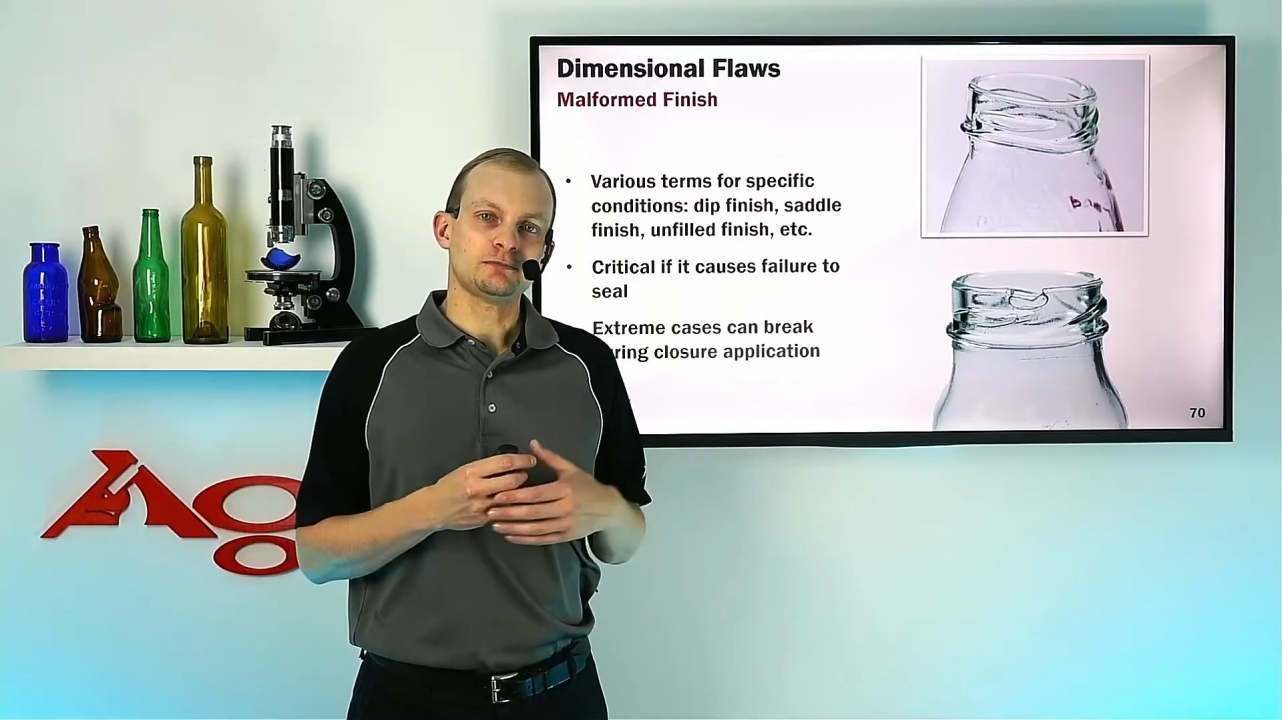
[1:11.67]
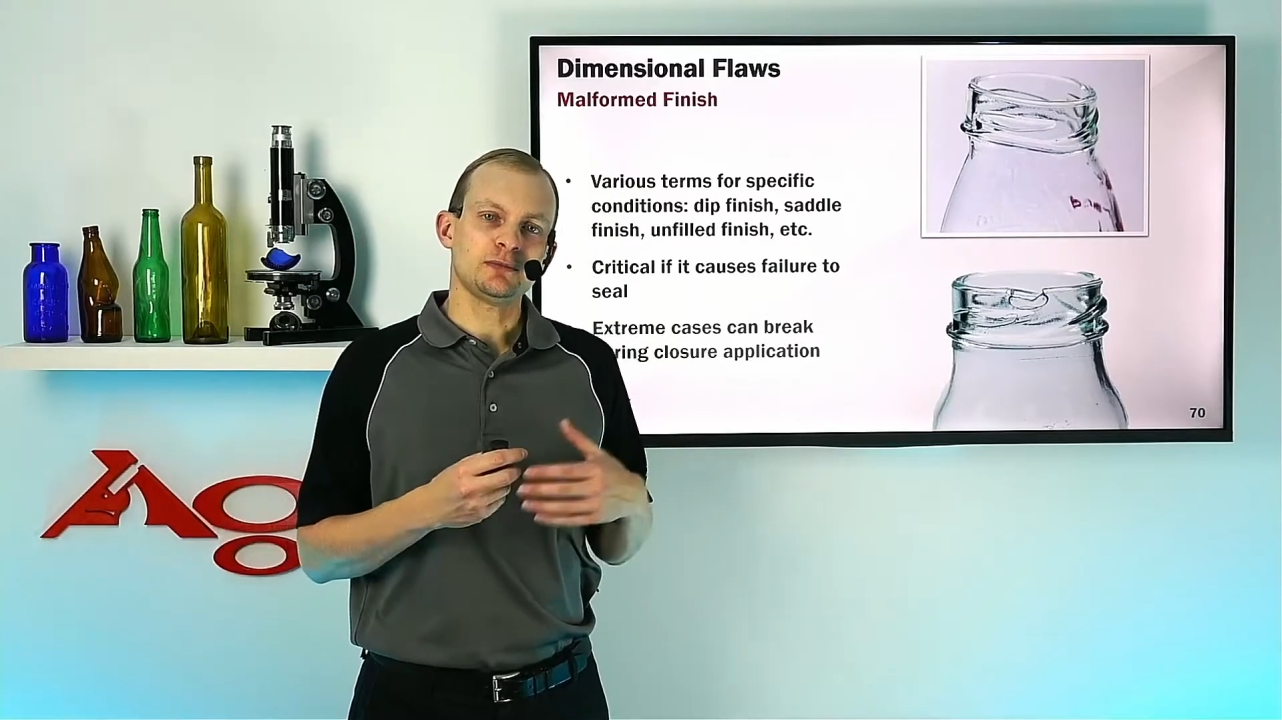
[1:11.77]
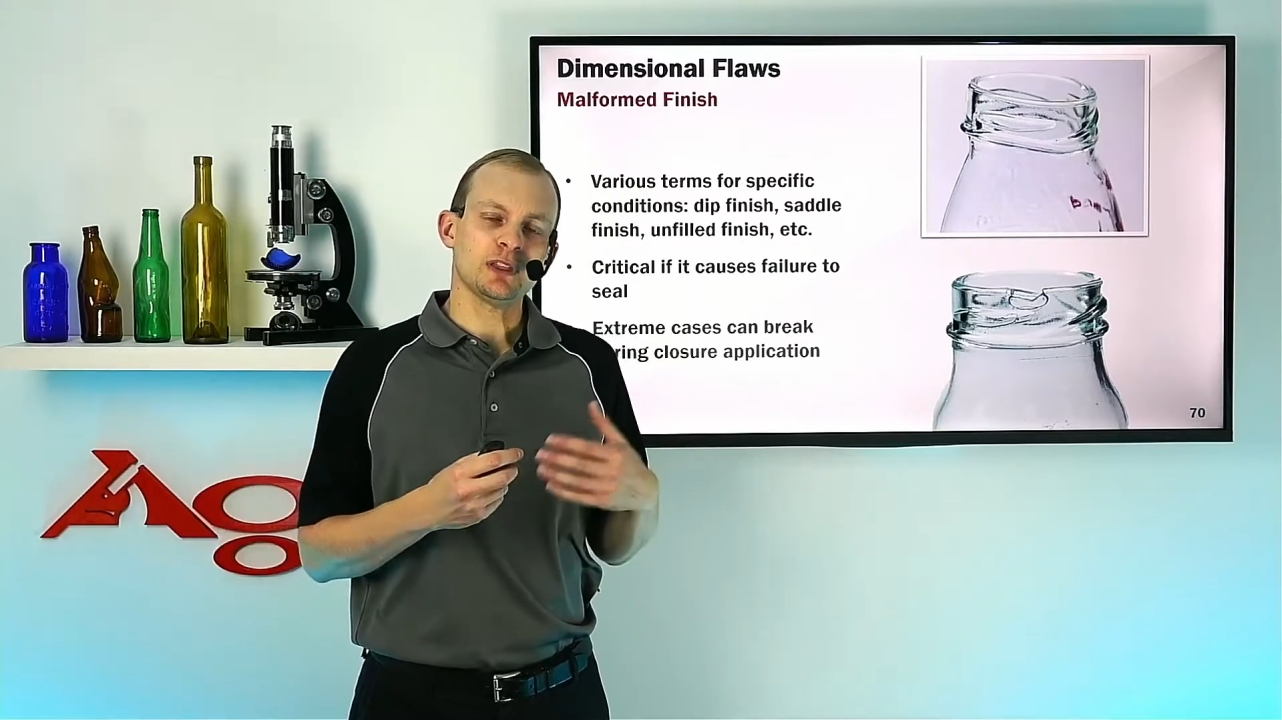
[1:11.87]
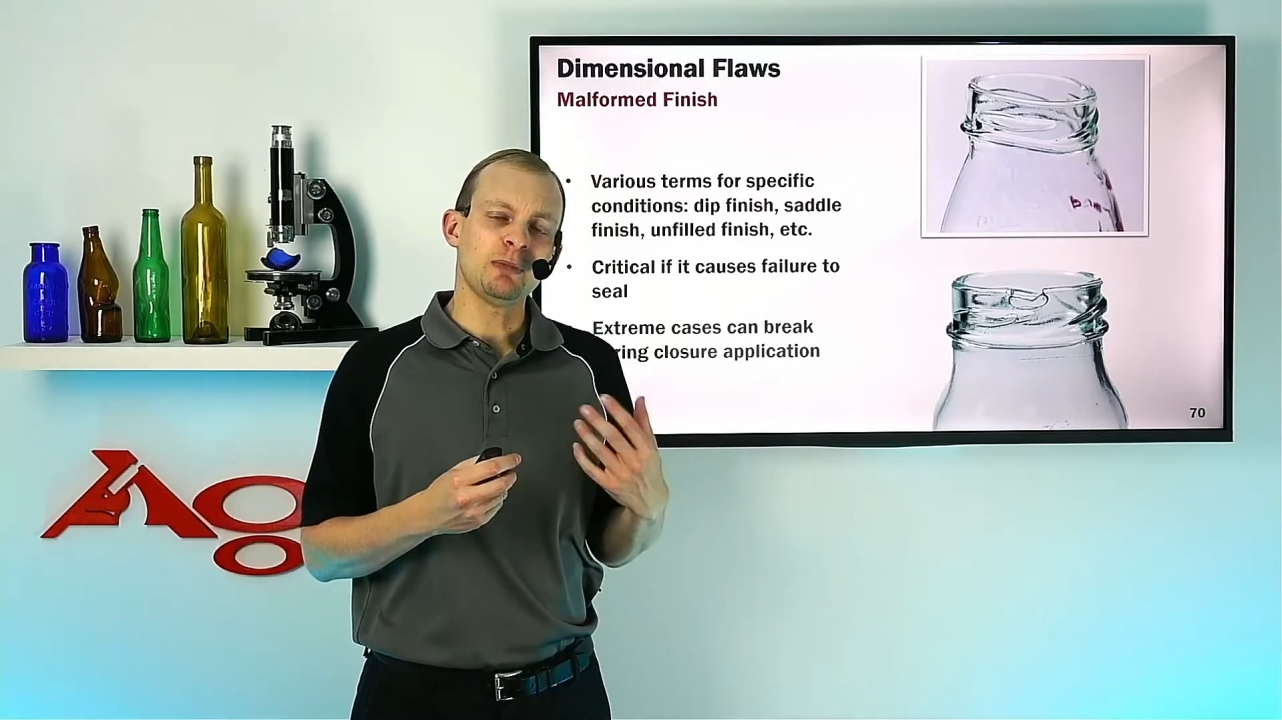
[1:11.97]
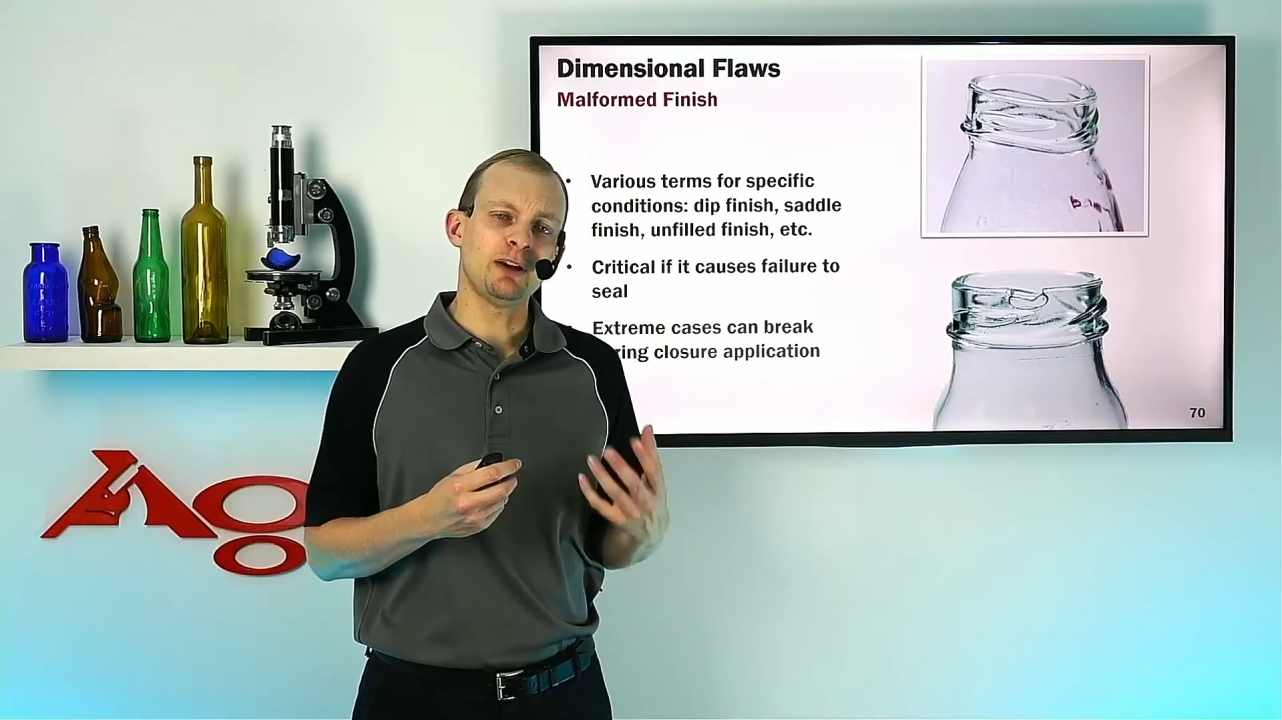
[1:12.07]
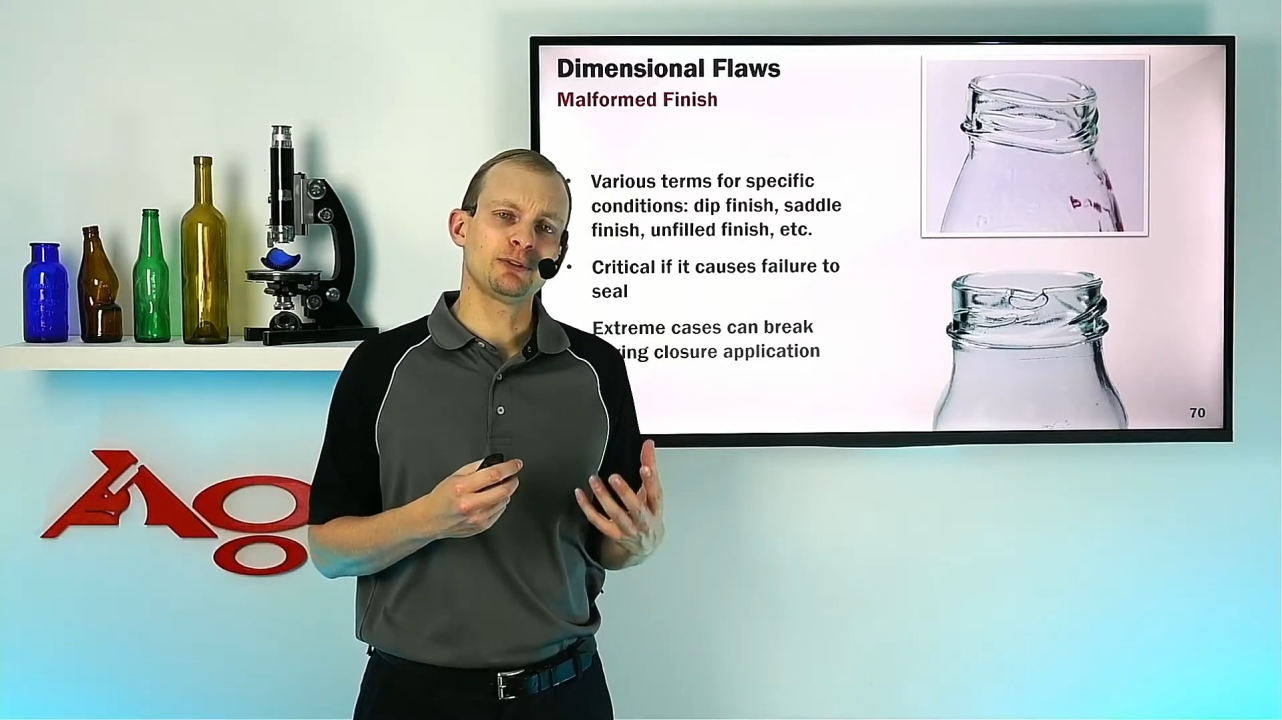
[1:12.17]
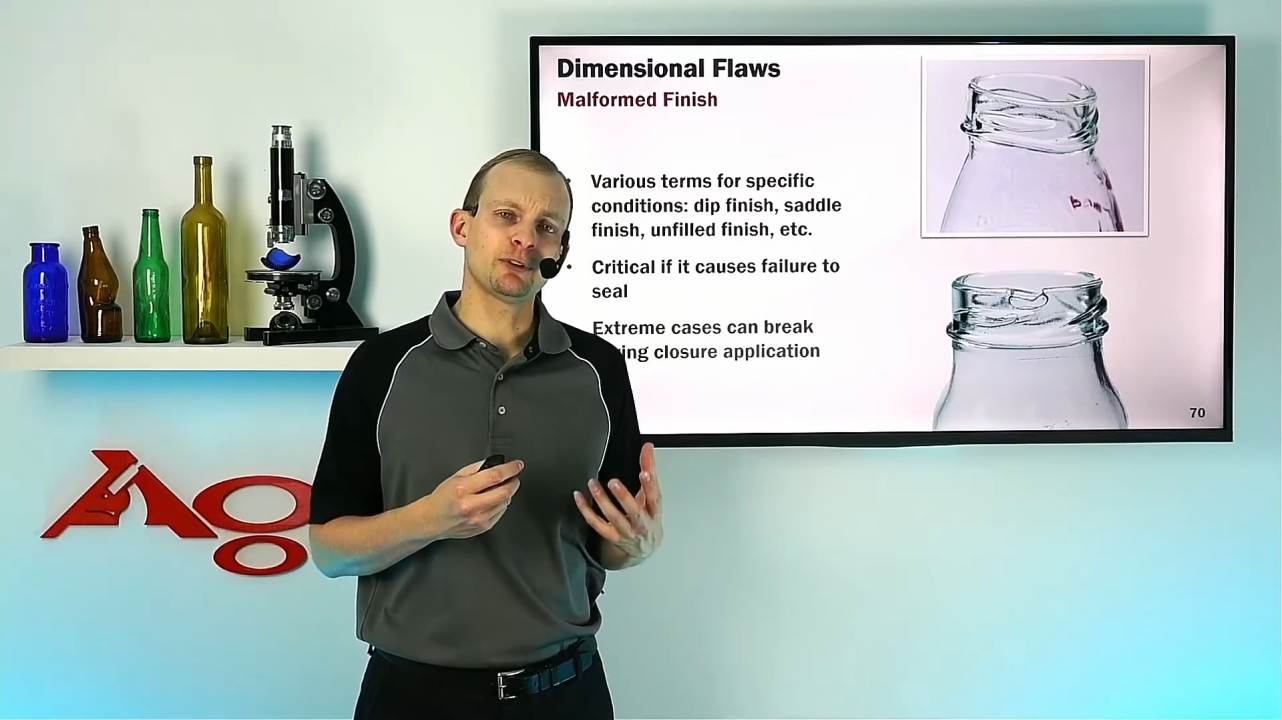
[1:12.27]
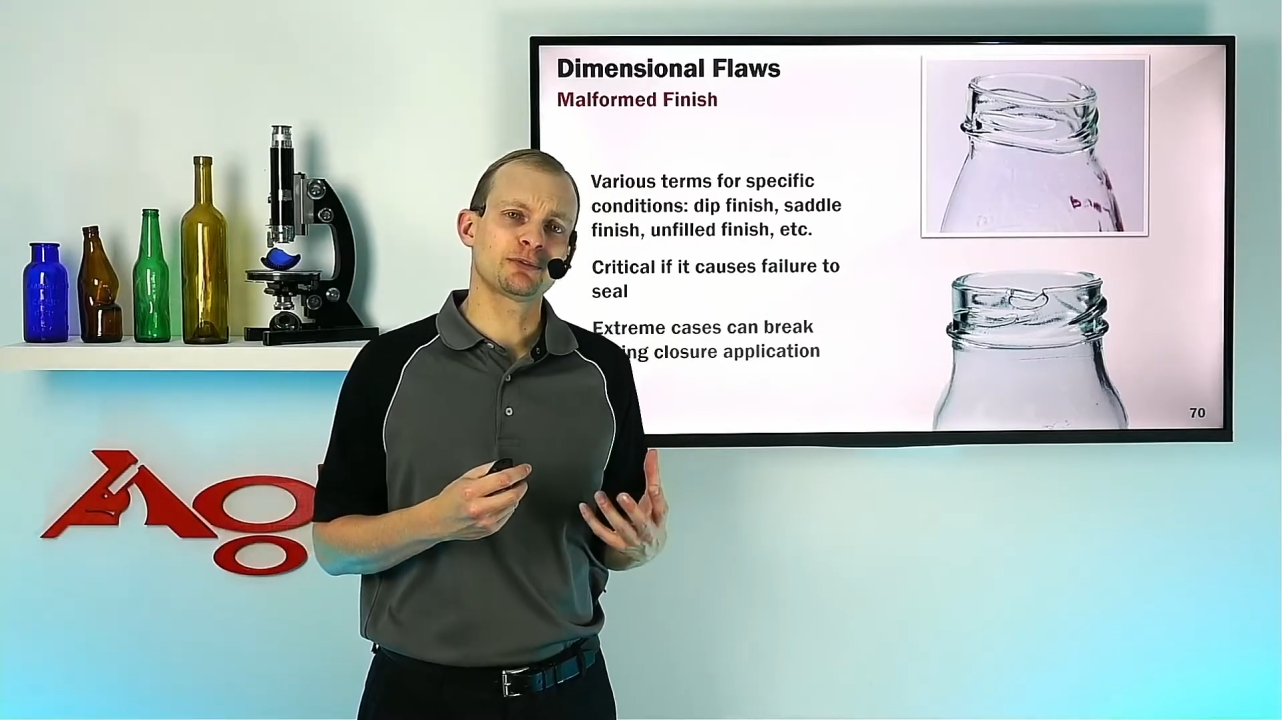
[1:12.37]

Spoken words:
Malformed